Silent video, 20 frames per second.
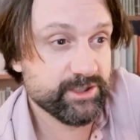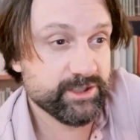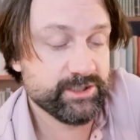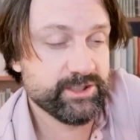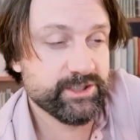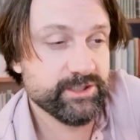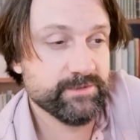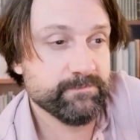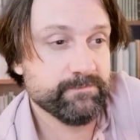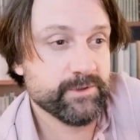
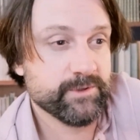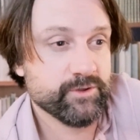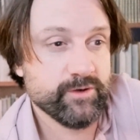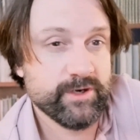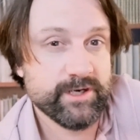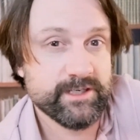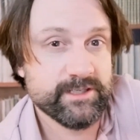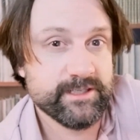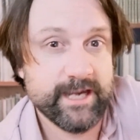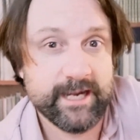just
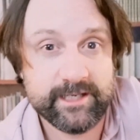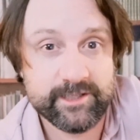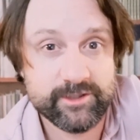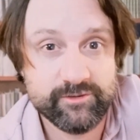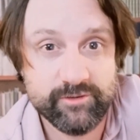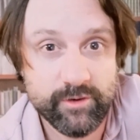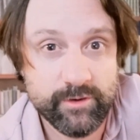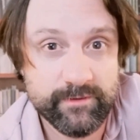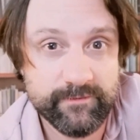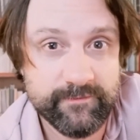straight
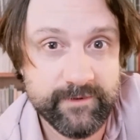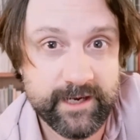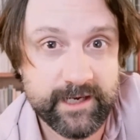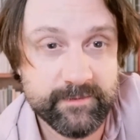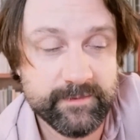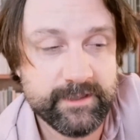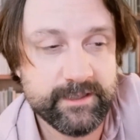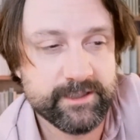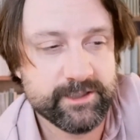dextroamphetamine.